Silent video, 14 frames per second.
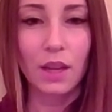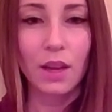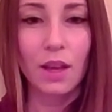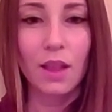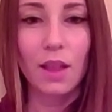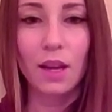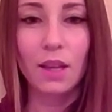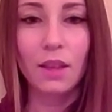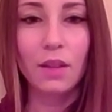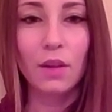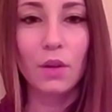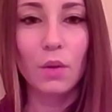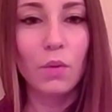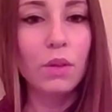aligning their
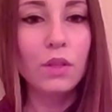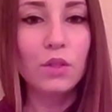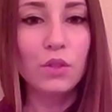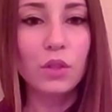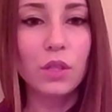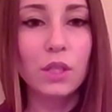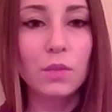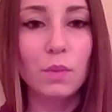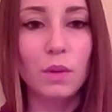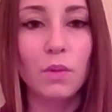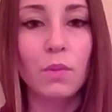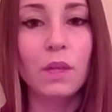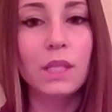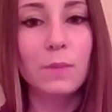own interests with
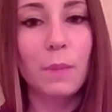what's